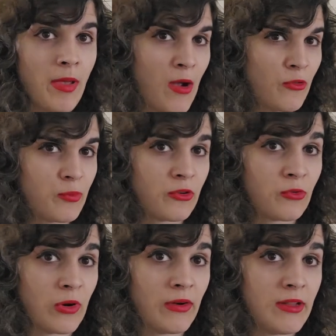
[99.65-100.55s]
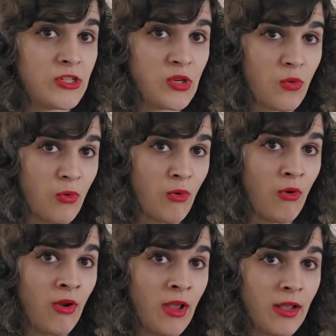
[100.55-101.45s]
Pounds per square inch
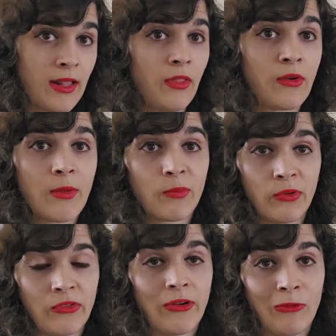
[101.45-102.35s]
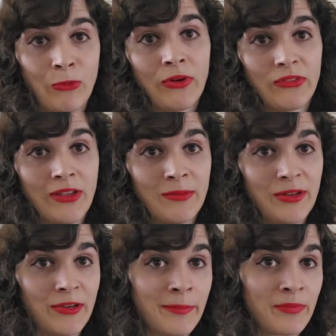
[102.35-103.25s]
or kilograms per square
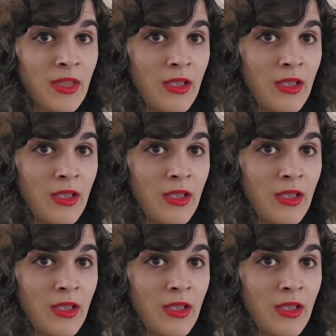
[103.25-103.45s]
centimeter.